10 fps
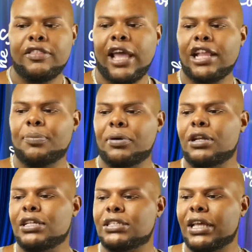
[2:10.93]
they had to
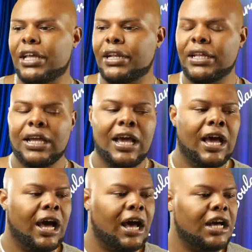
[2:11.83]
put us in
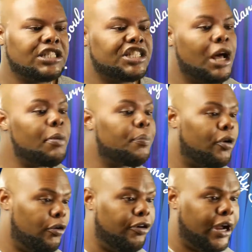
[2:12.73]
a summer
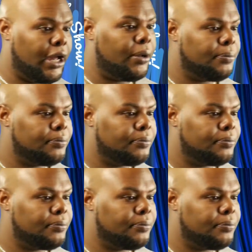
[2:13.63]
program.